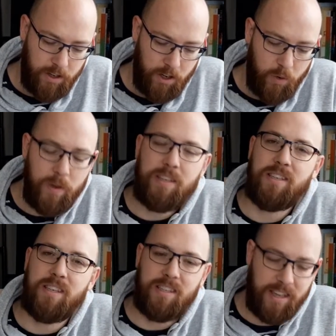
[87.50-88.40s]
Who
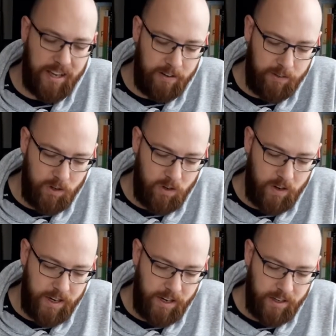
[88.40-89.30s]
is this King of
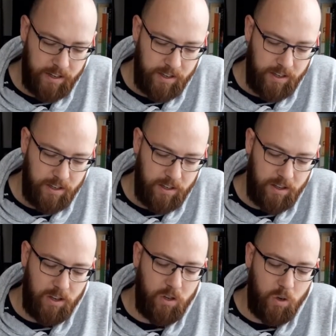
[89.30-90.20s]
glory?
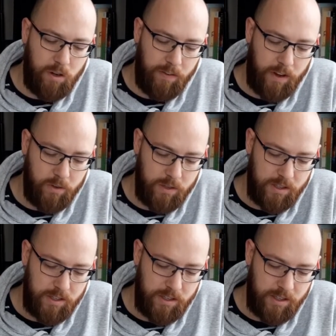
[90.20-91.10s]
The Lord of
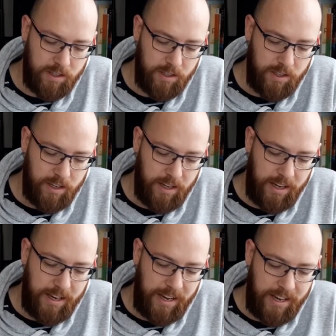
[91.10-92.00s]
hosts.
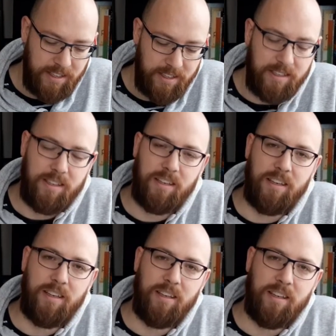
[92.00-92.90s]
He is
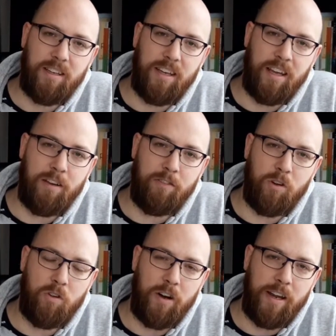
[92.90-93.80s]
the King of
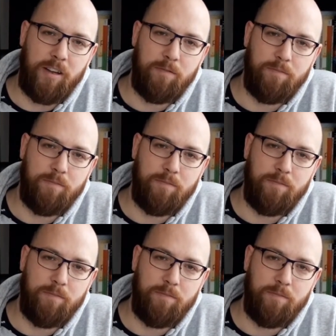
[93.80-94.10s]
glory.